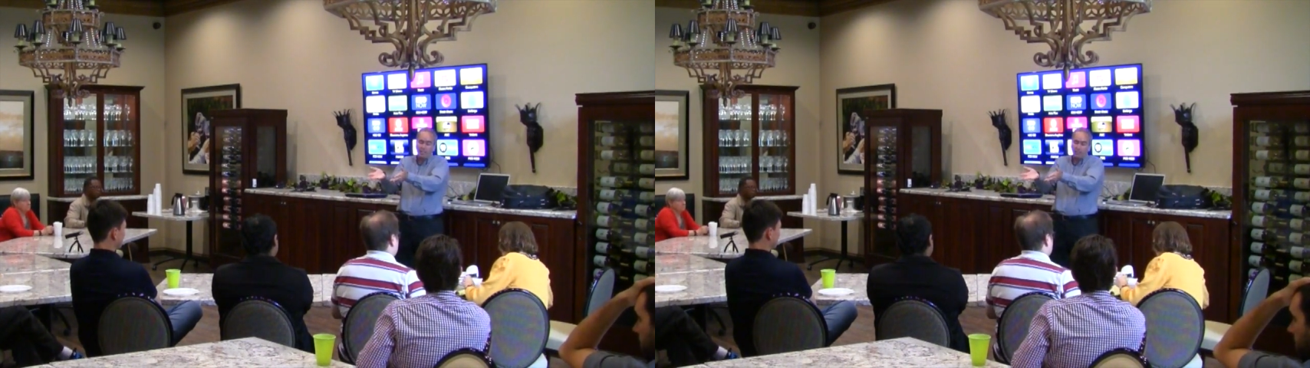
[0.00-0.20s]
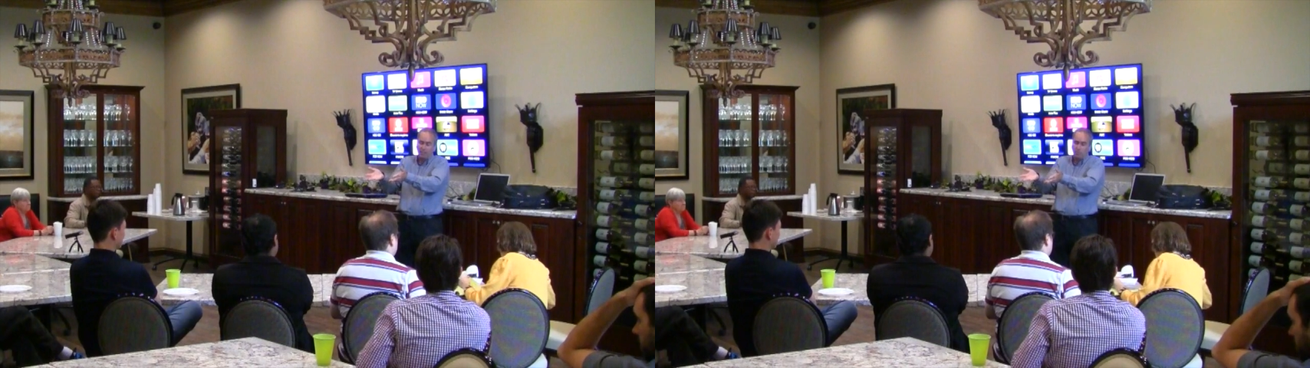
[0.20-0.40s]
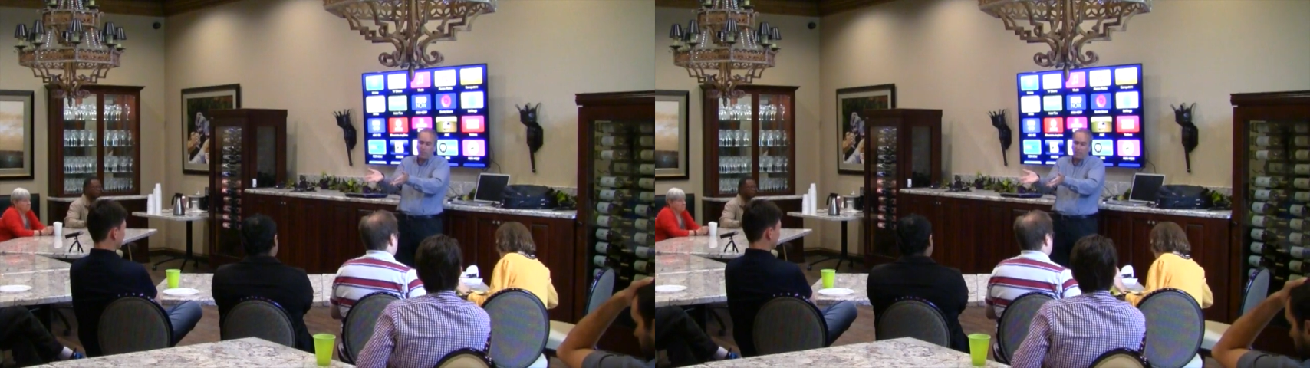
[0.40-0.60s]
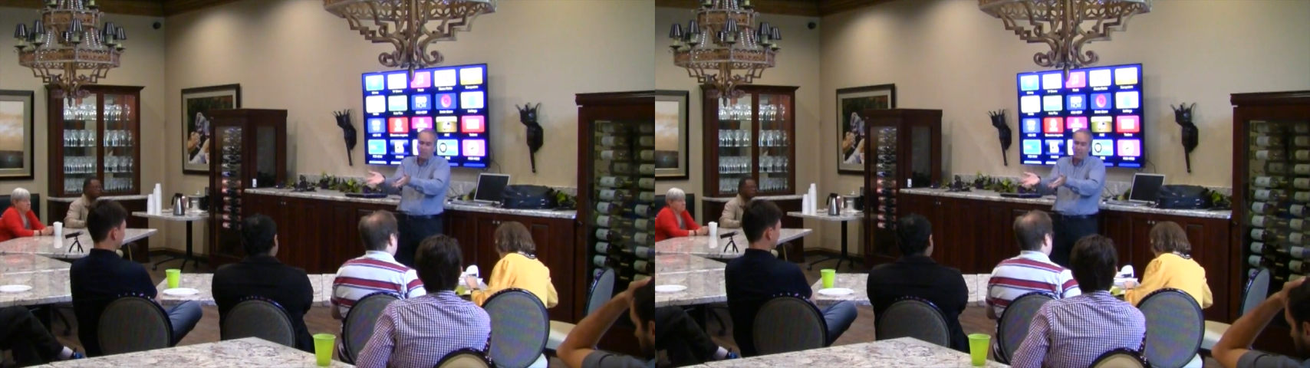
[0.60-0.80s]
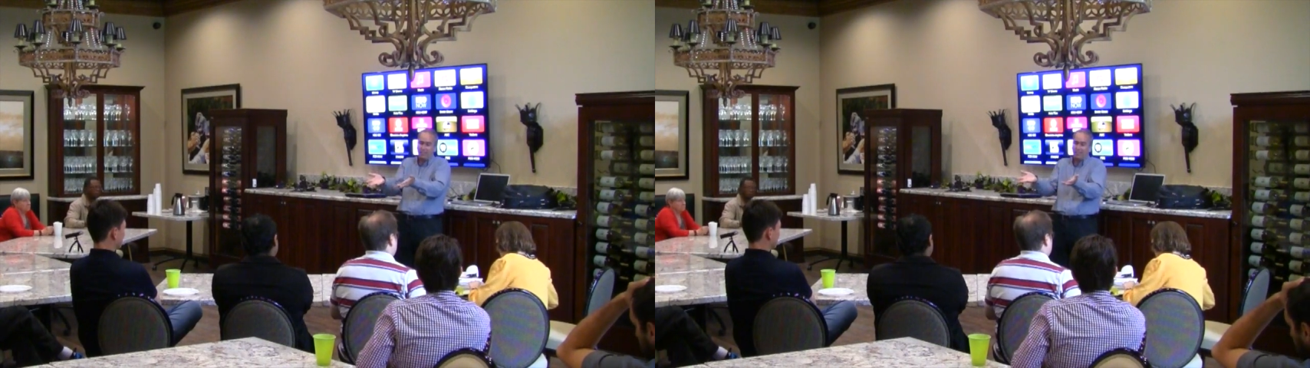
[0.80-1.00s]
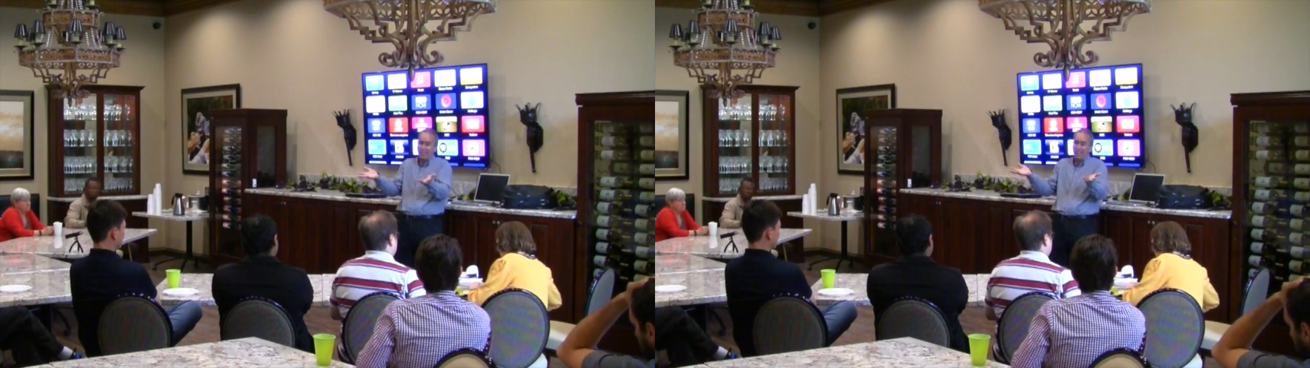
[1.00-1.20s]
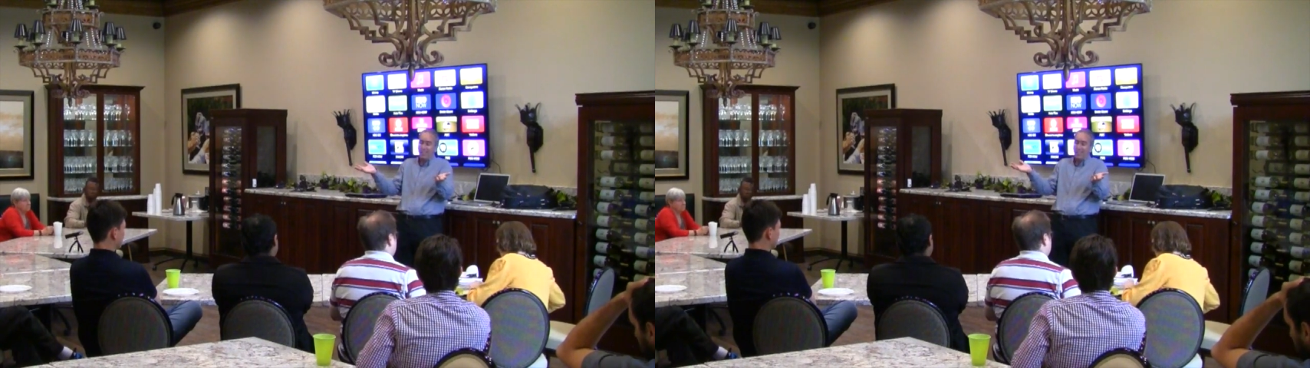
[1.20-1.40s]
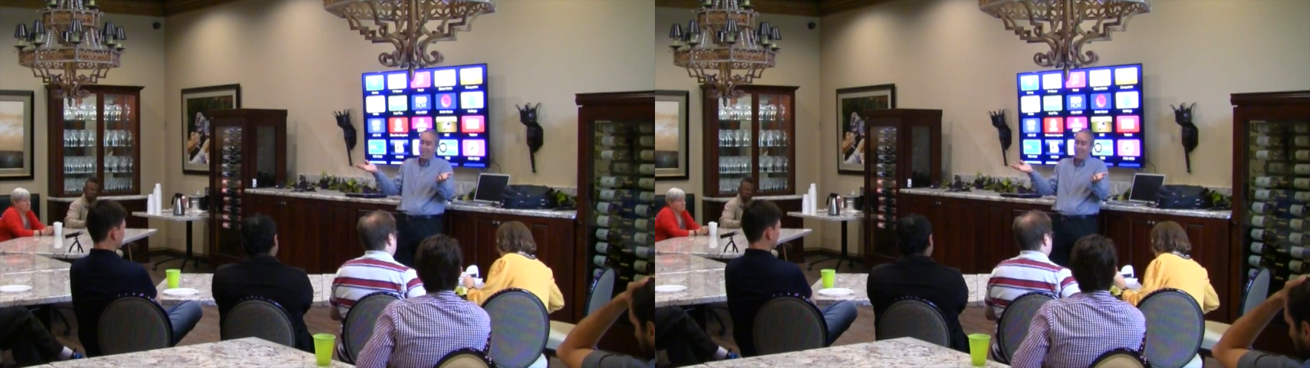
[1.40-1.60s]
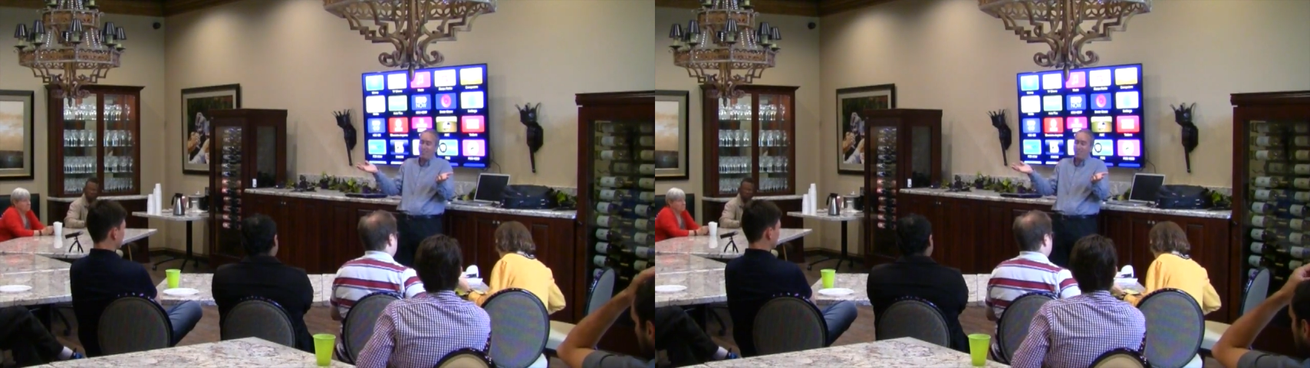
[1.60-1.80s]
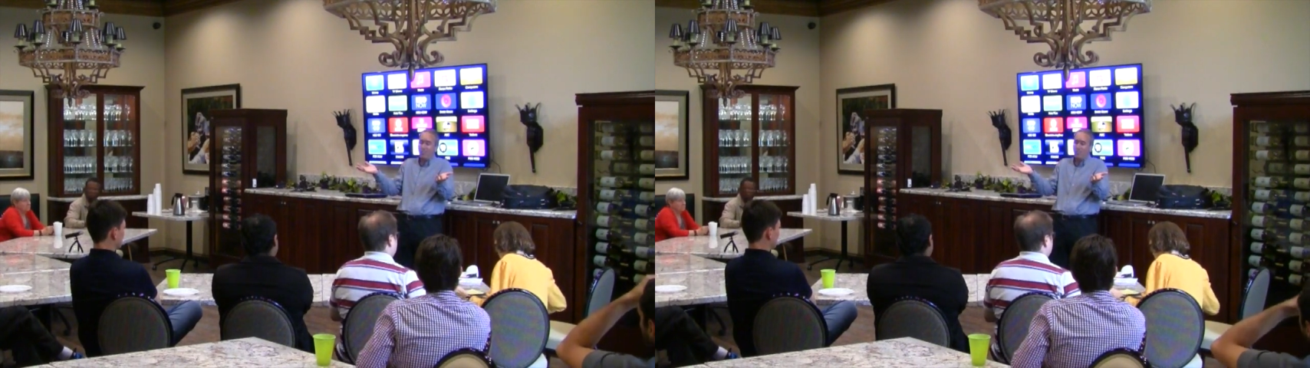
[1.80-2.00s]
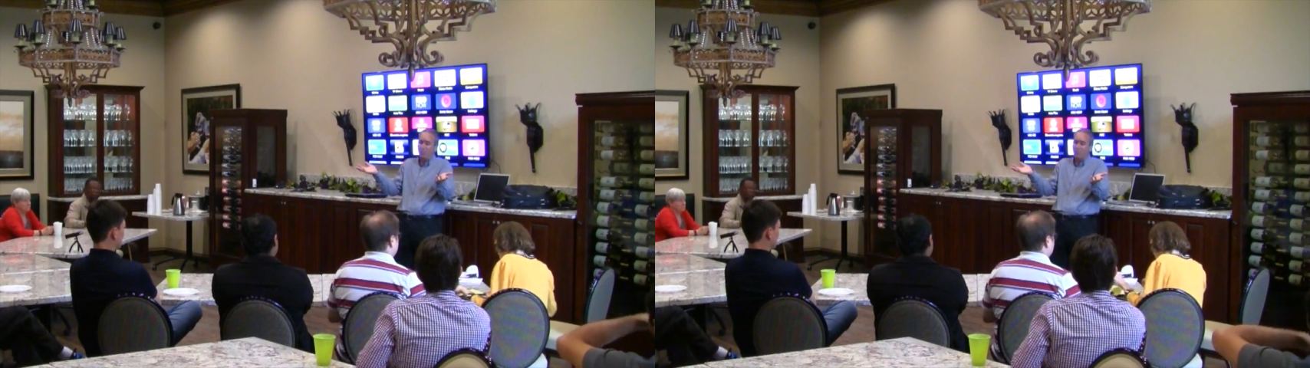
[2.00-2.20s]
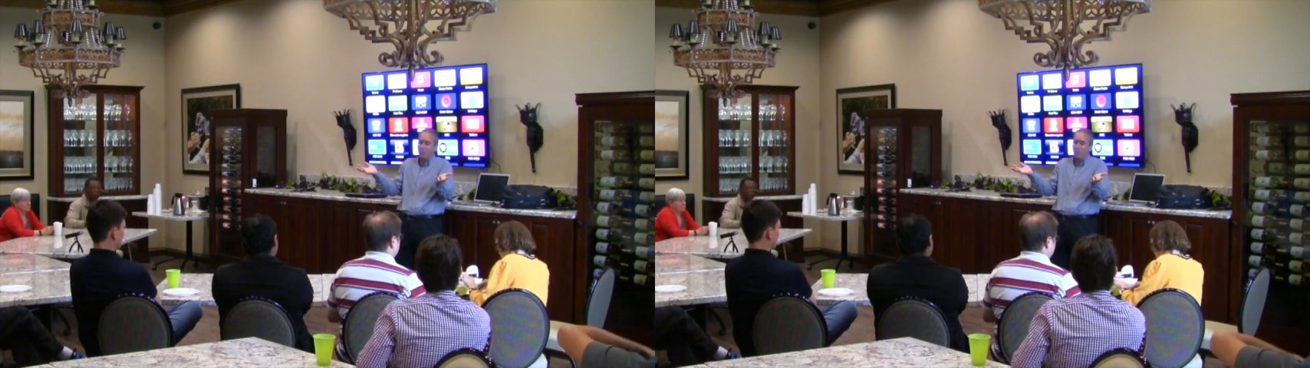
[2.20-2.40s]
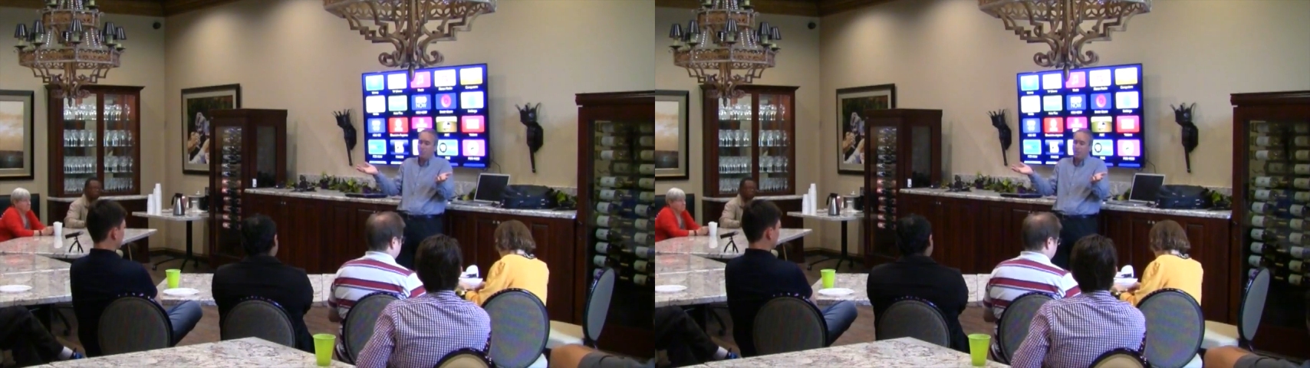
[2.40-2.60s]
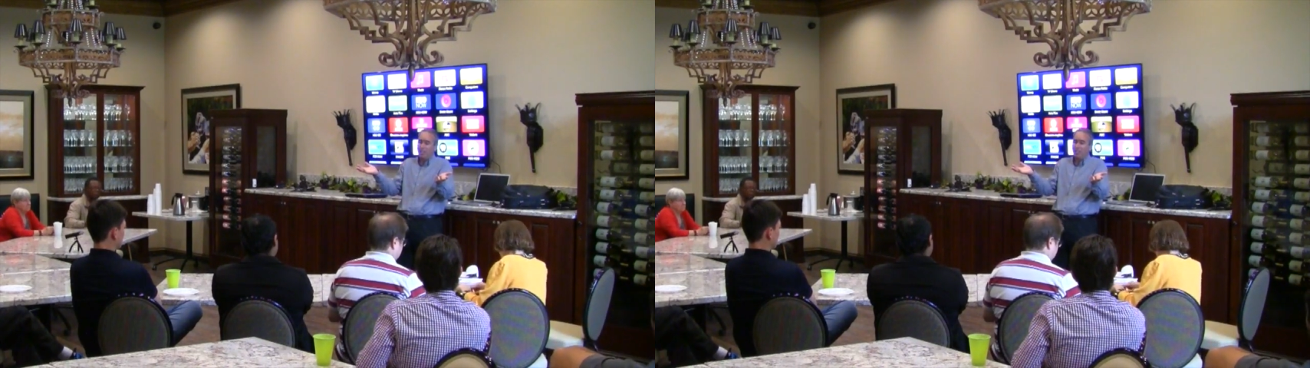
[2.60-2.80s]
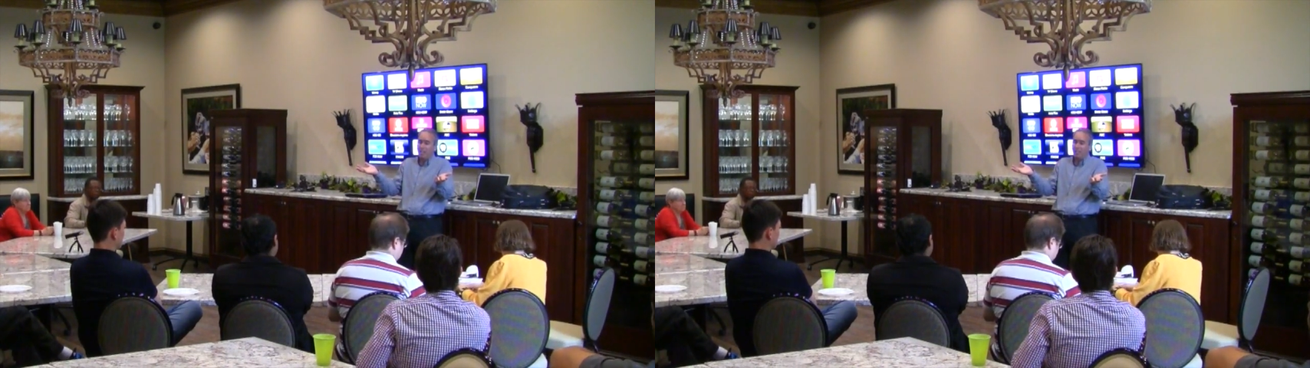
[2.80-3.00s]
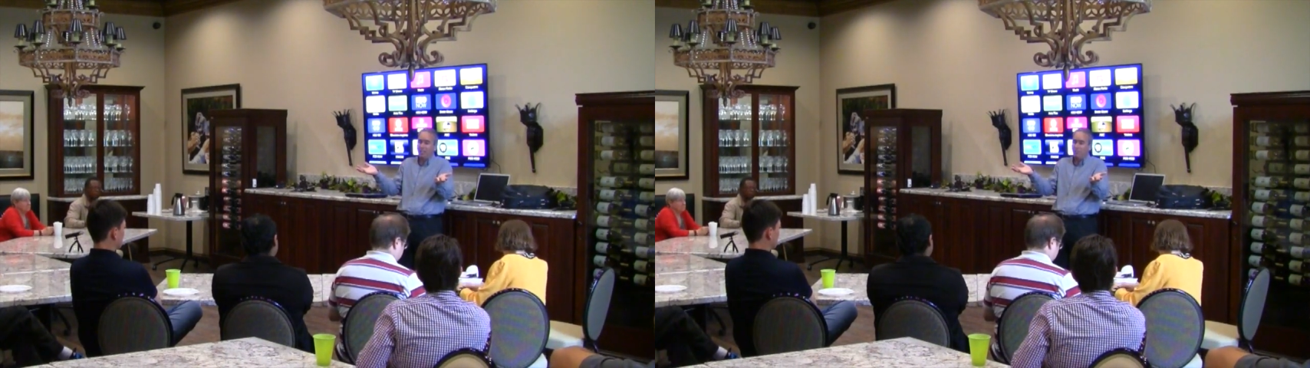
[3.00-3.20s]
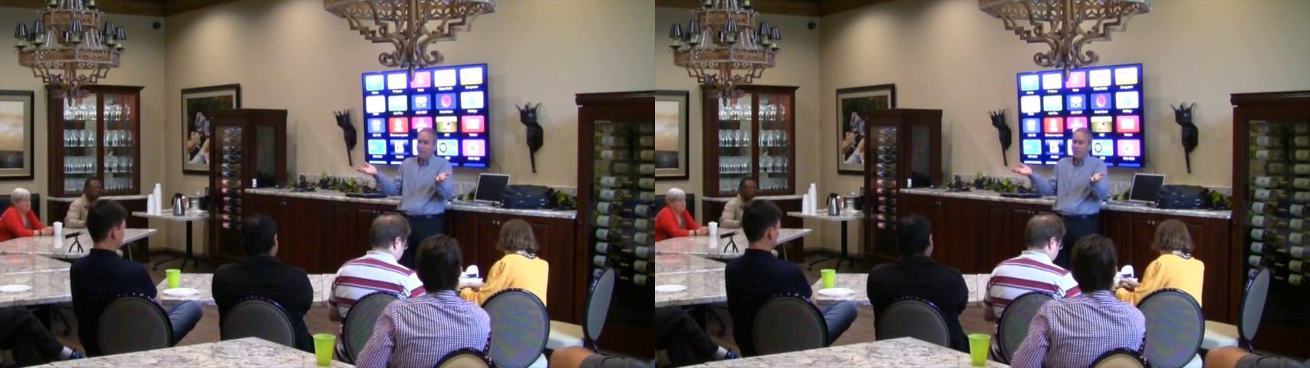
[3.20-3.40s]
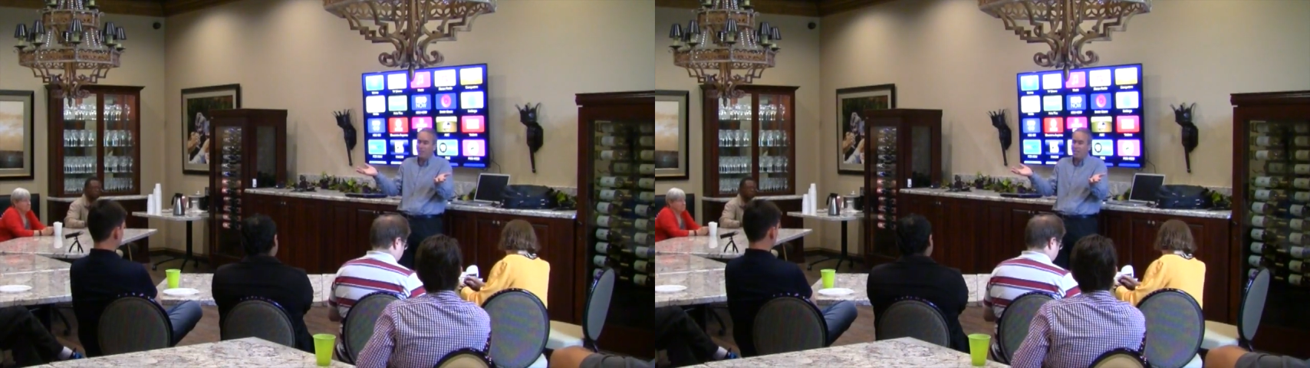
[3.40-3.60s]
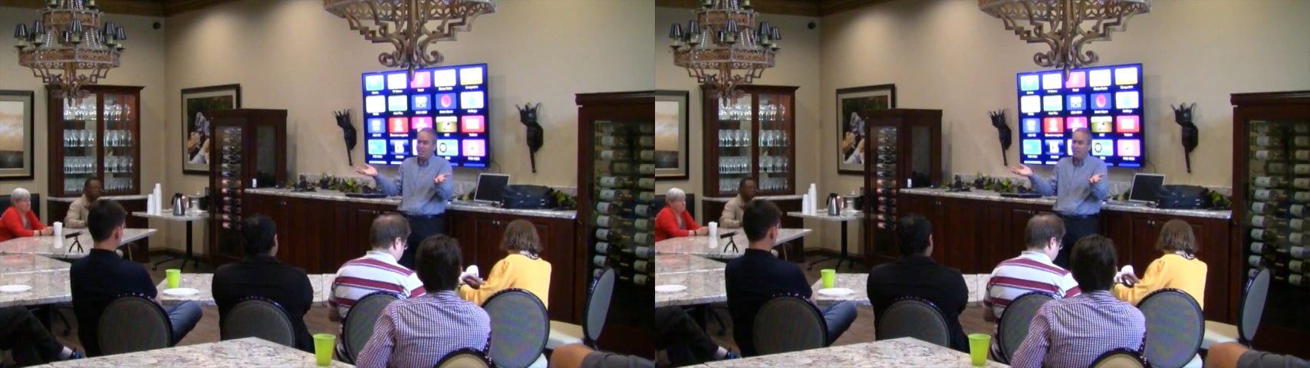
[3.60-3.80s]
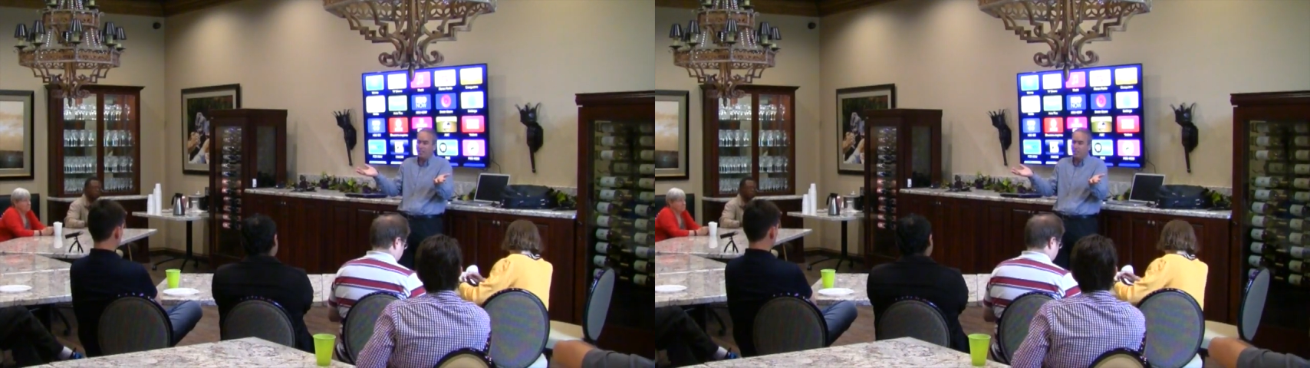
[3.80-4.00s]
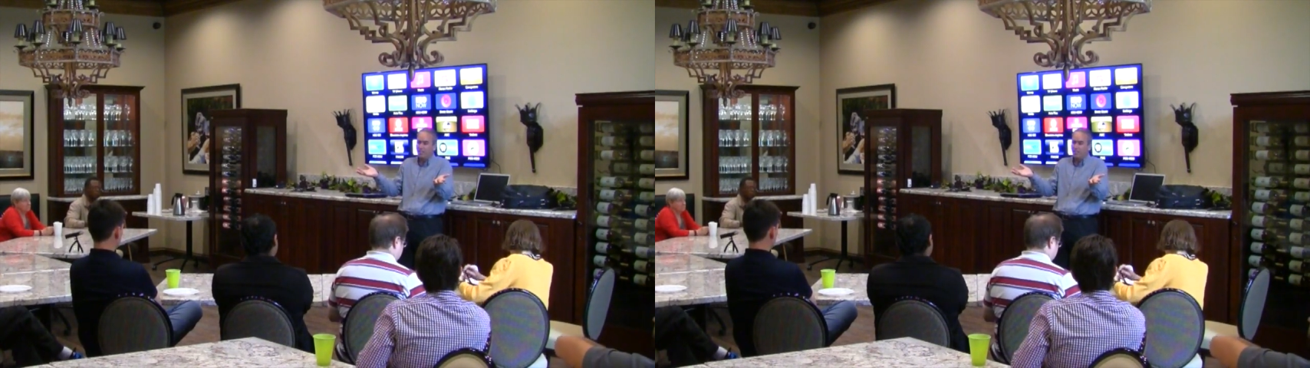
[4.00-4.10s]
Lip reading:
[unreadable: no face in view]